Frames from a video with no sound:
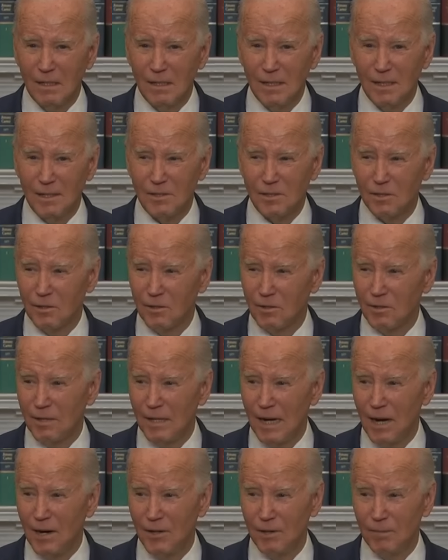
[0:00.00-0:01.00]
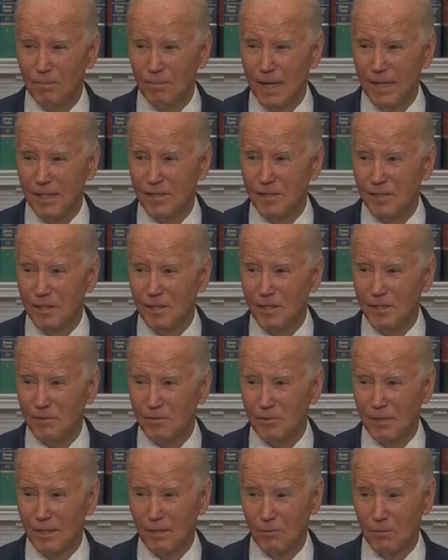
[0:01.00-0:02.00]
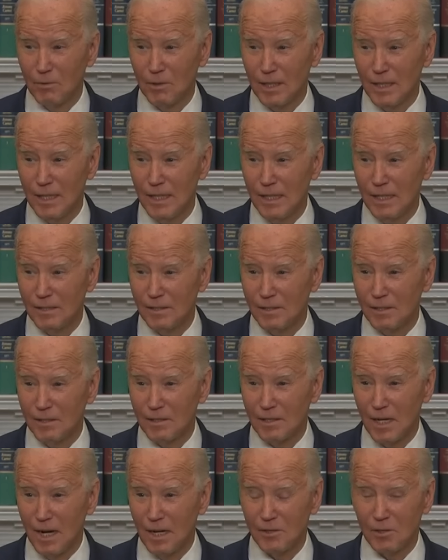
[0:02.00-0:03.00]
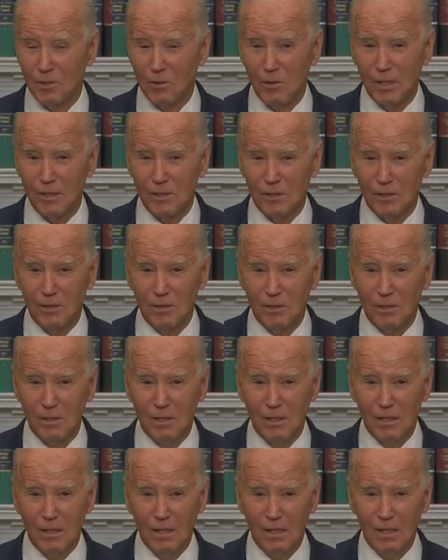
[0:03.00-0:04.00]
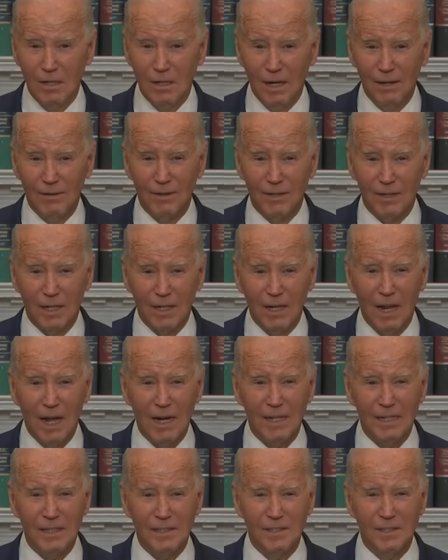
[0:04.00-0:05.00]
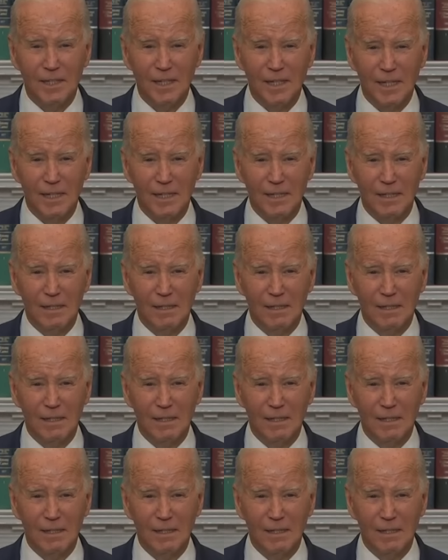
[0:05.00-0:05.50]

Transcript: It's going to go down in the pages of history. It really is. It's consequential. And the clock is ticking.